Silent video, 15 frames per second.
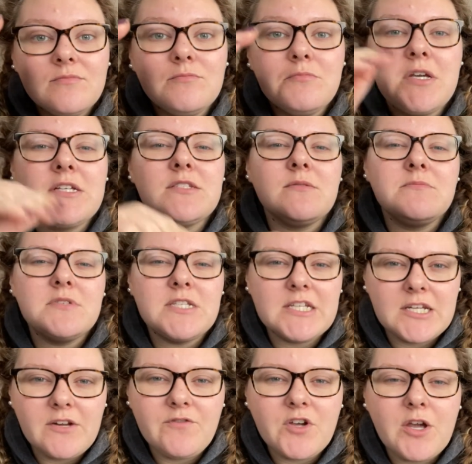make some
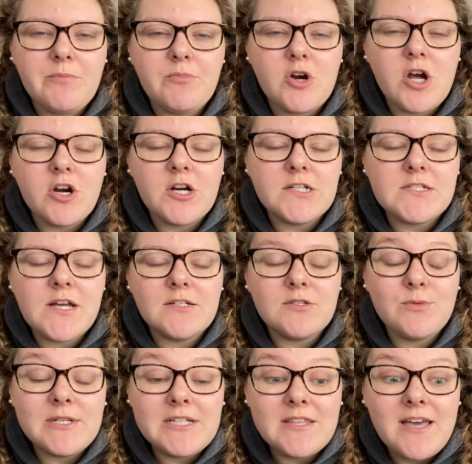significant progress on.
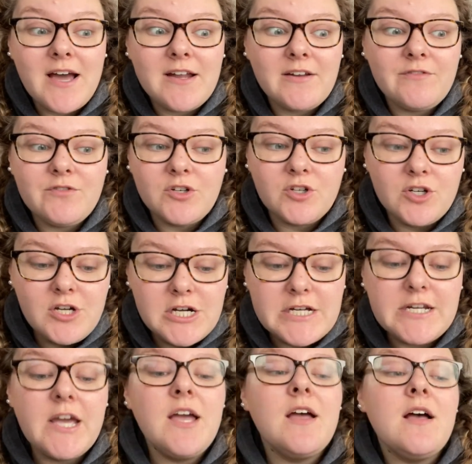So I did that and I feel
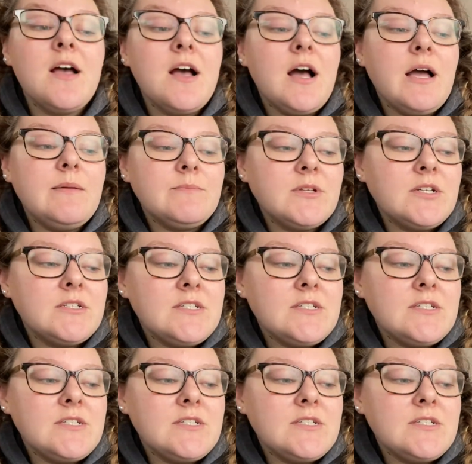good. I'm going to